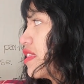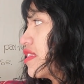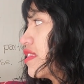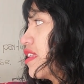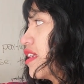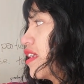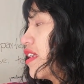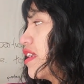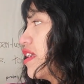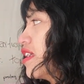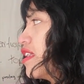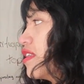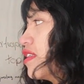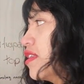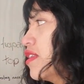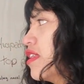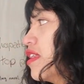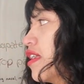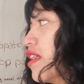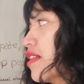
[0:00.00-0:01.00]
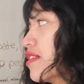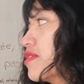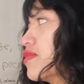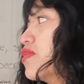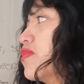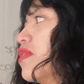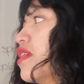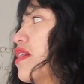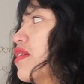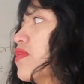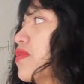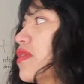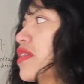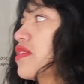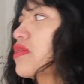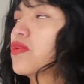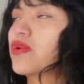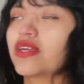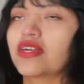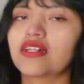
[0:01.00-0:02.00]
The next one with
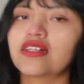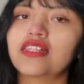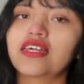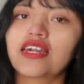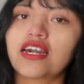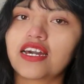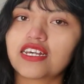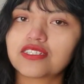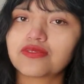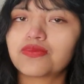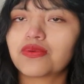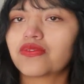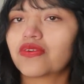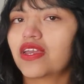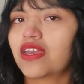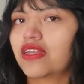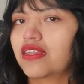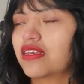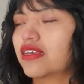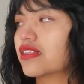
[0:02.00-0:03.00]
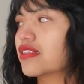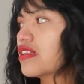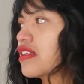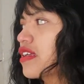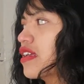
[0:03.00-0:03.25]
weakly aspirated,